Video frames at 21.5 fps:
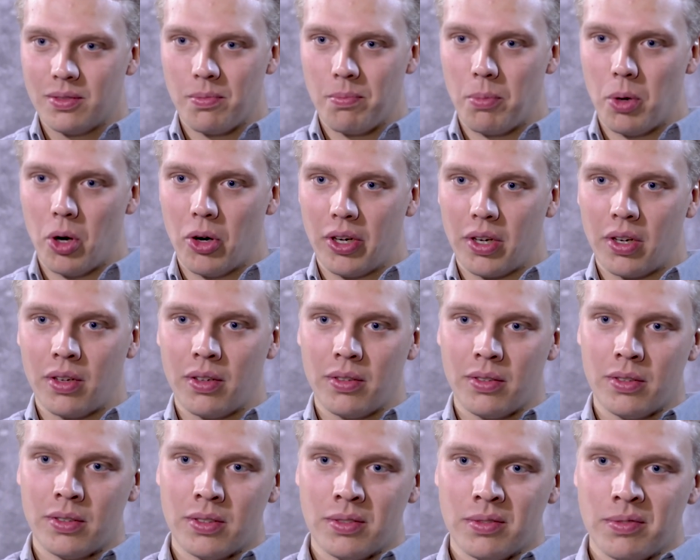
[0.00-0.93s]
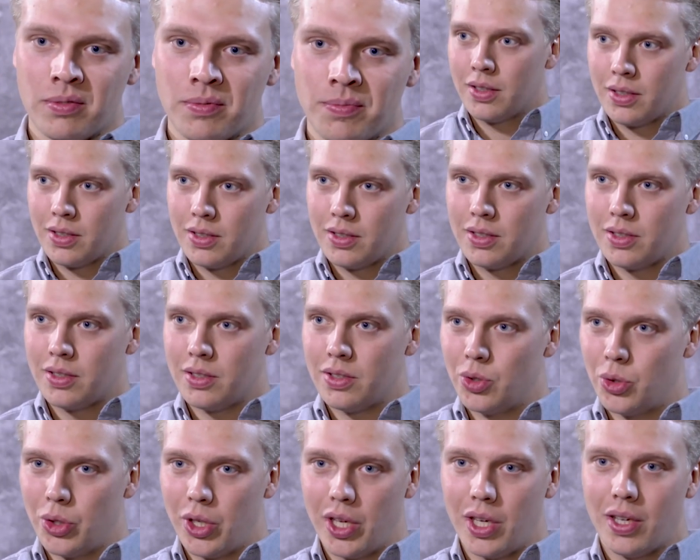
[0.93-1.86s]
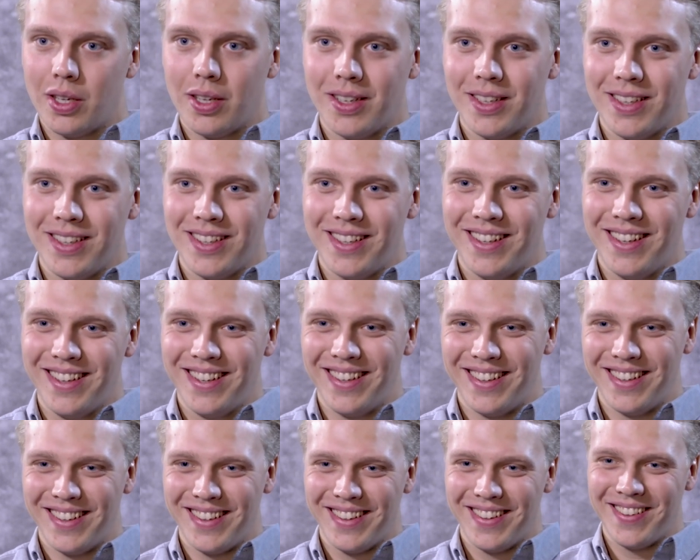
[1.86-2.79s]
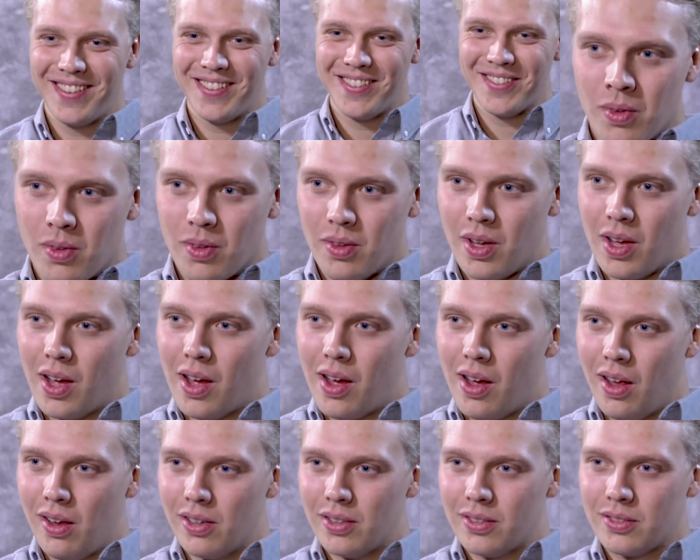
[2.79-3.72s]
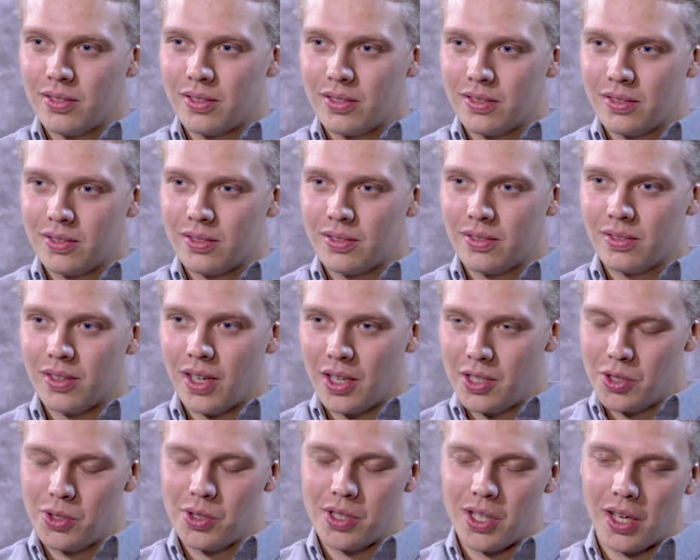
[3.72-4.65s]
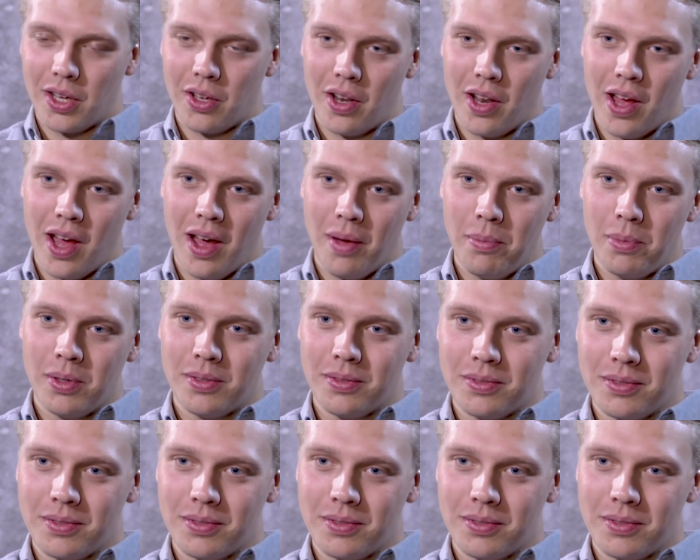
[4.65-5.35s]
boring, nudie. I do take a nap.